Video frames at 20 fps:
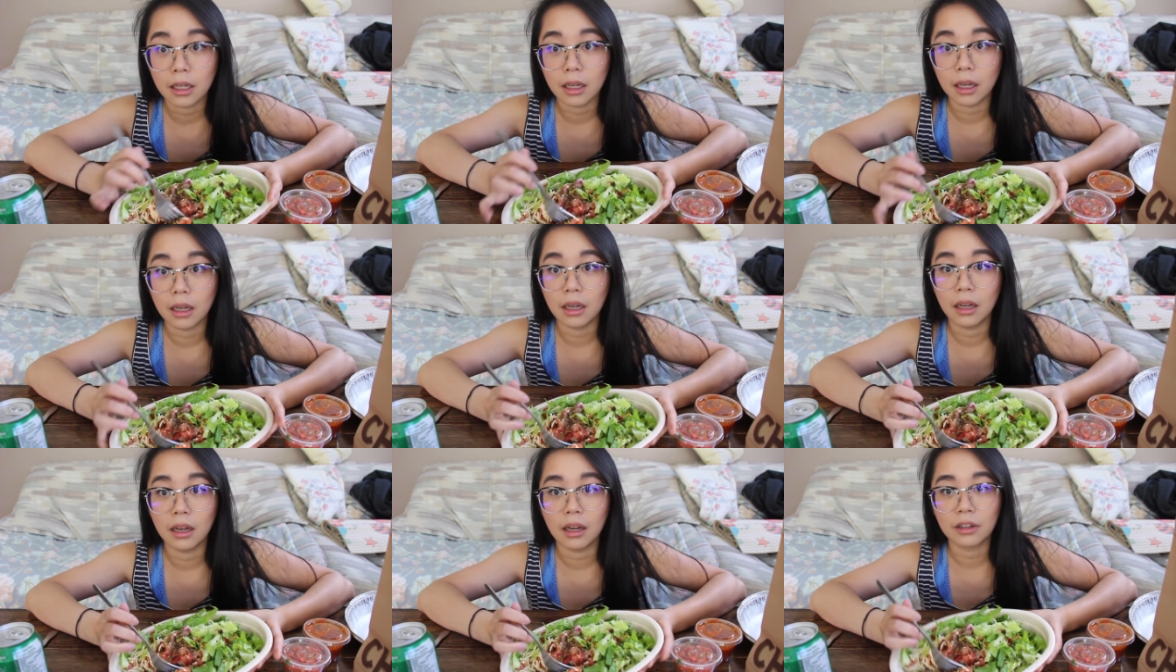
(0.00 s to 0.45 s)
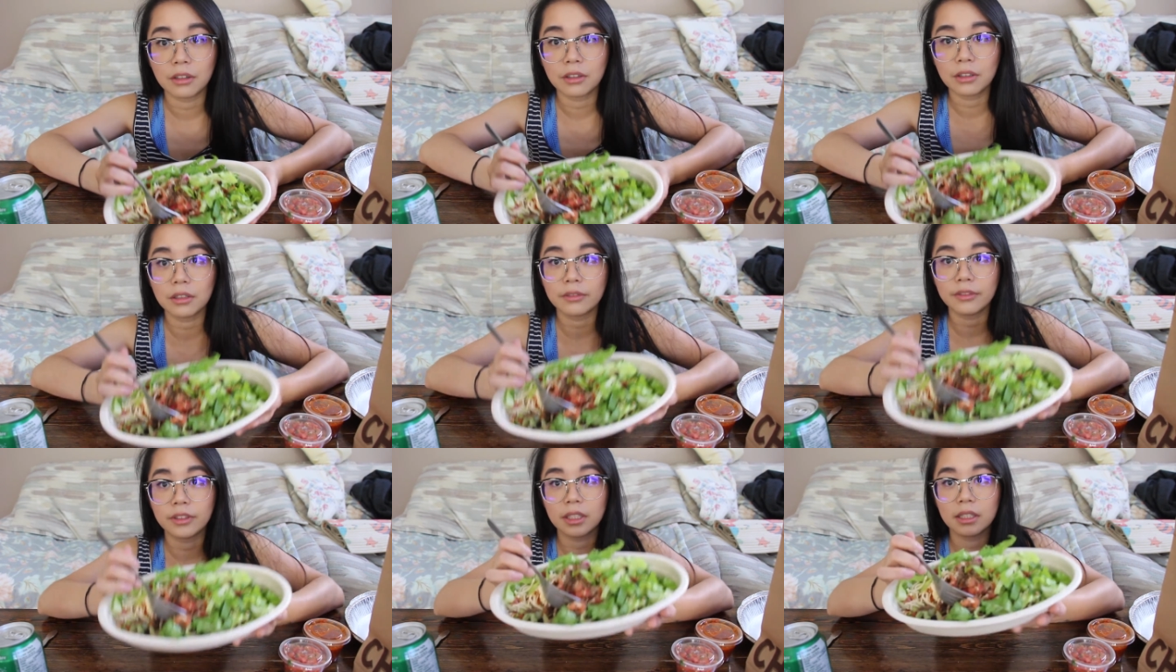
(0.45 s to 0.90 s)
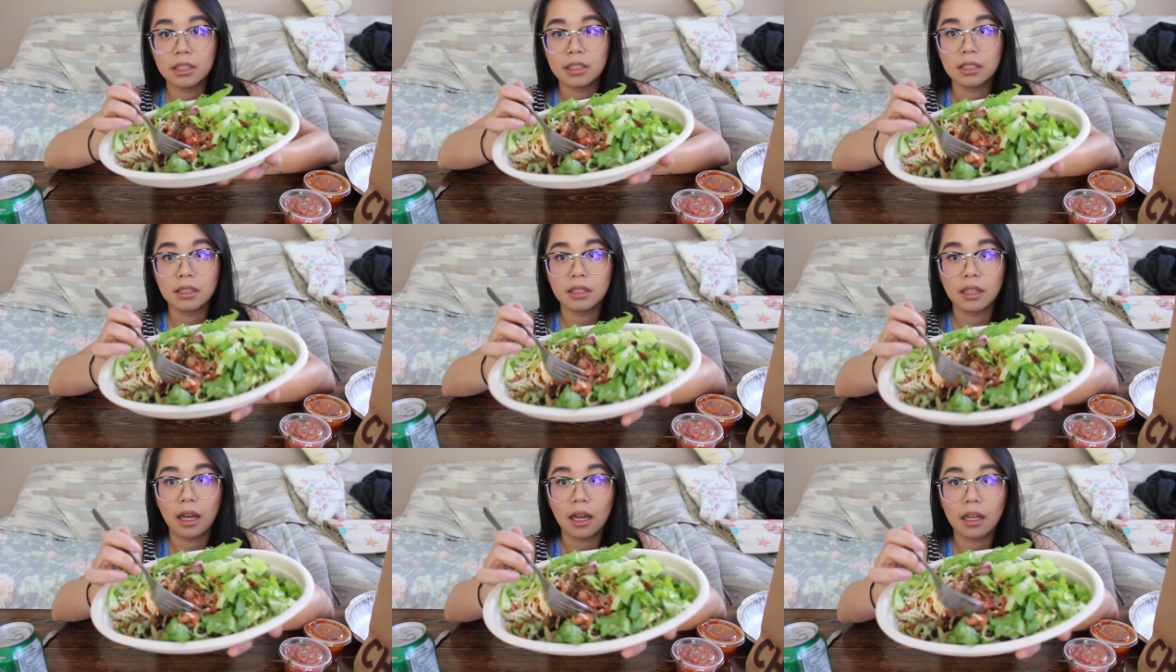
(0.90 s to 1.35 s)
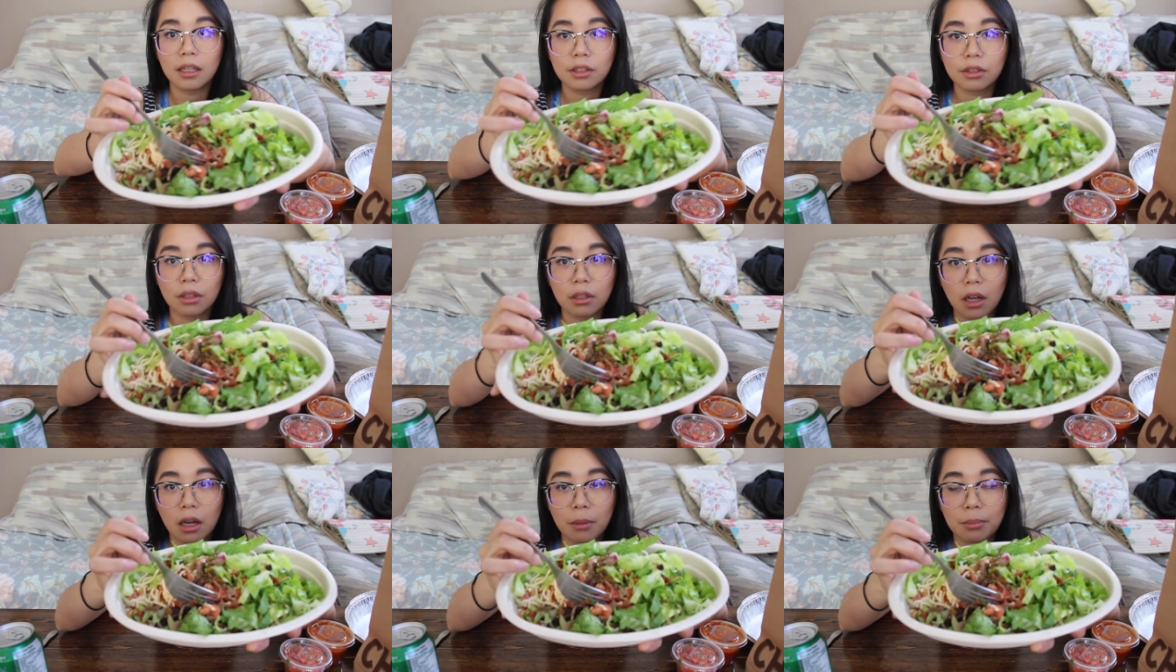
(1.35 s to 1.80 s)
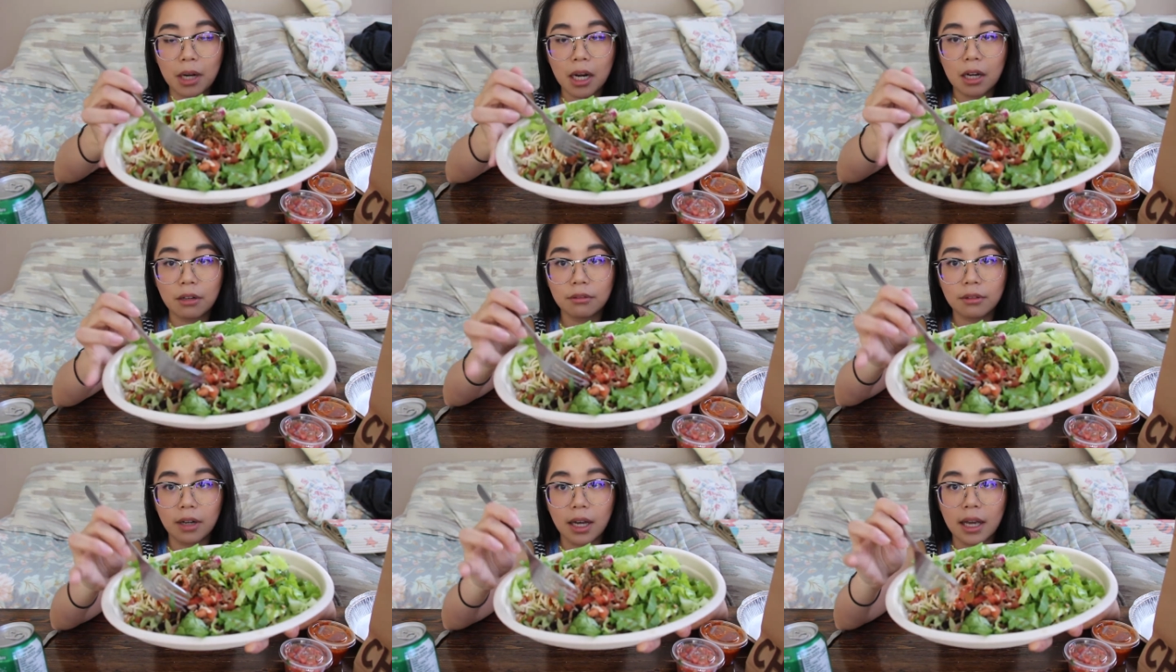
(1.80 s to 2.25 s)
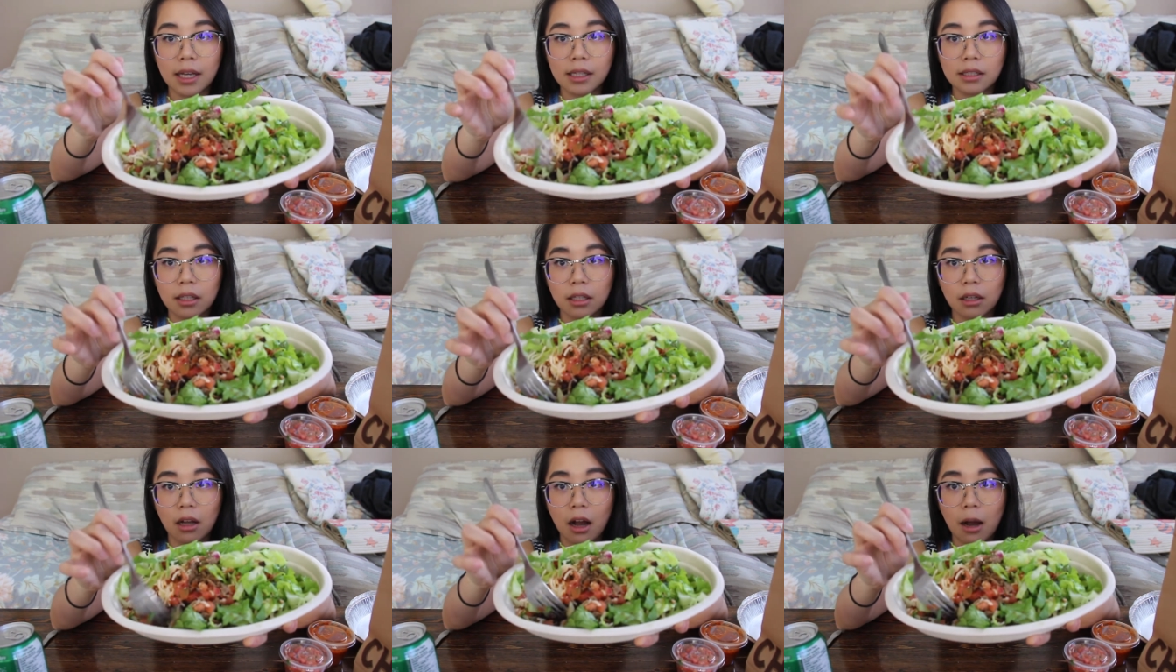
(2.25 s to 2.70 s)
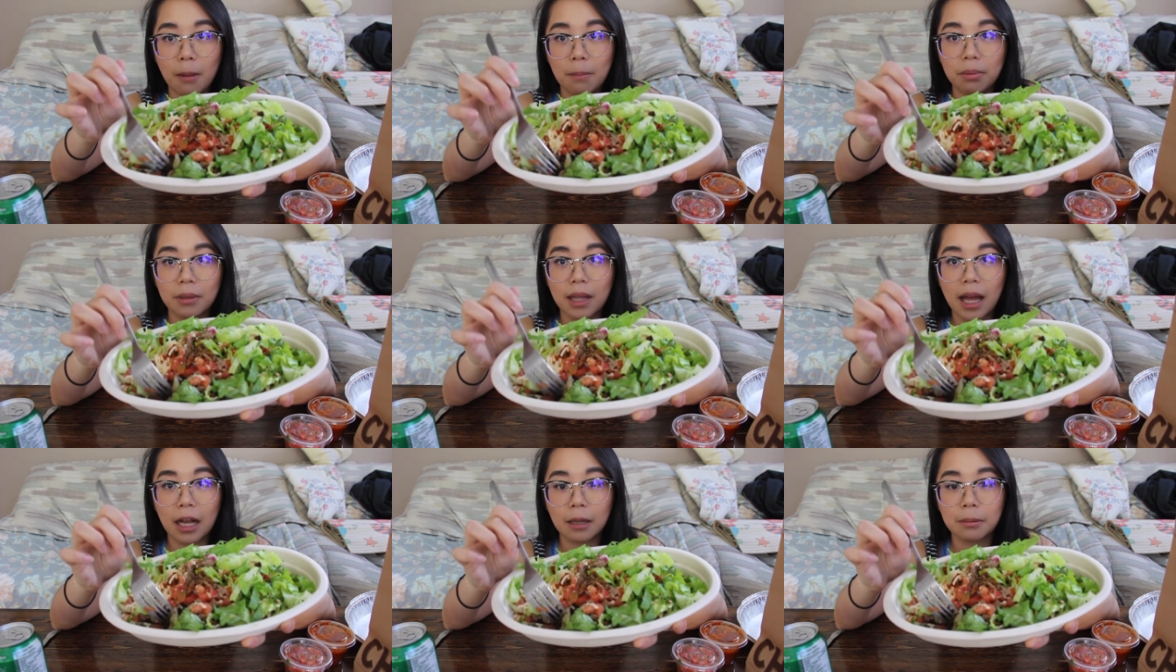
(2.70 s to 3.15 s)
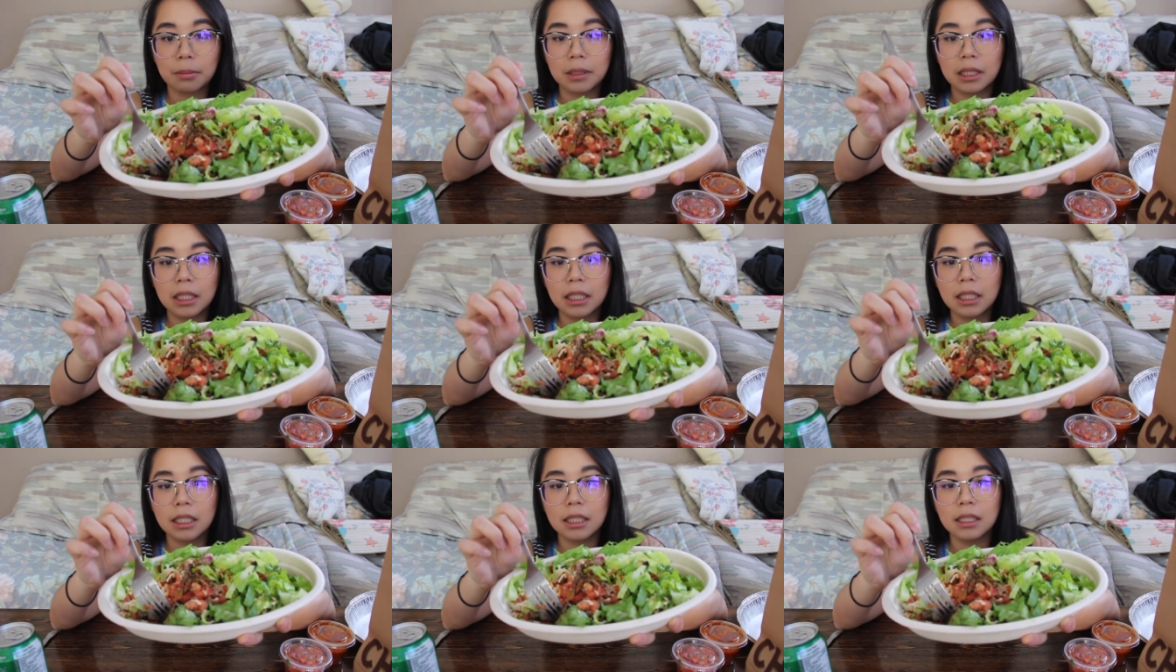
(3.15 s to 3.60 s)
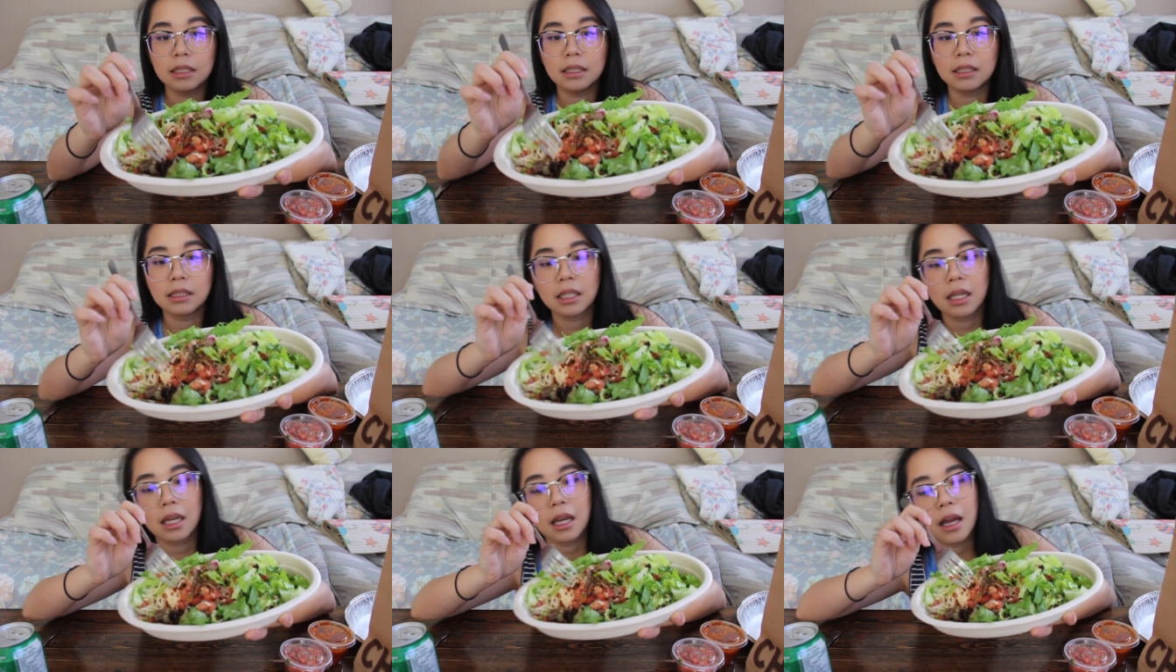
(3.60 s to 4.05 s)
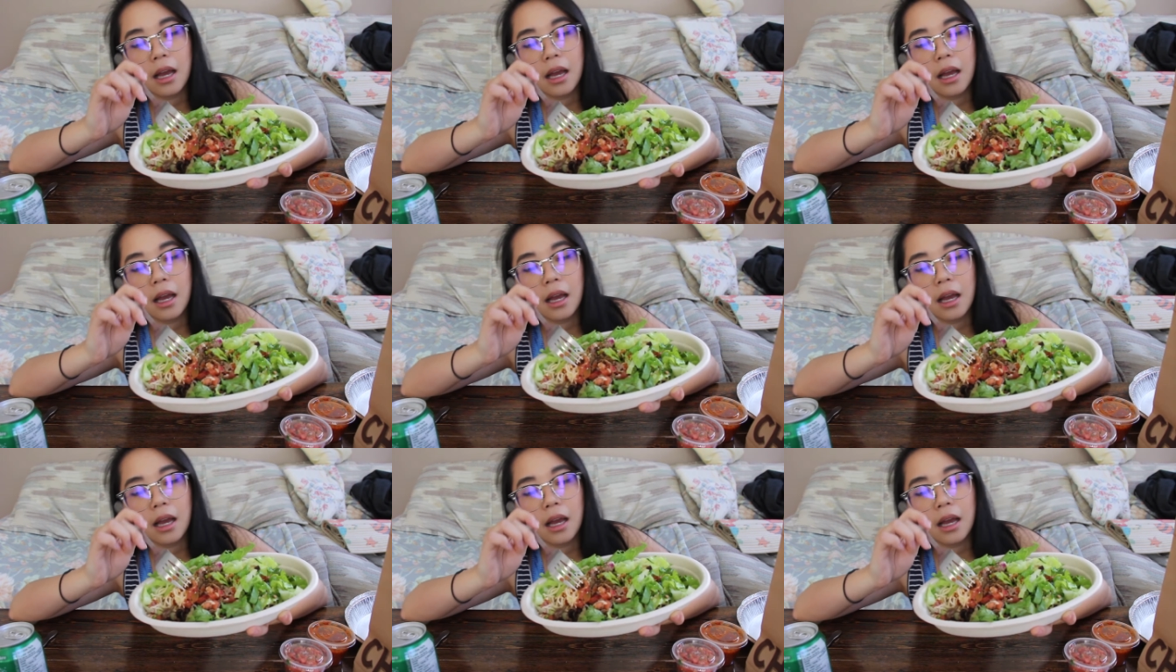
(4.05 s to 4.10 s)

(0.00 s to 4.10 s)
uh, I don't know if you can see that. So I got brown rice, I got black beans,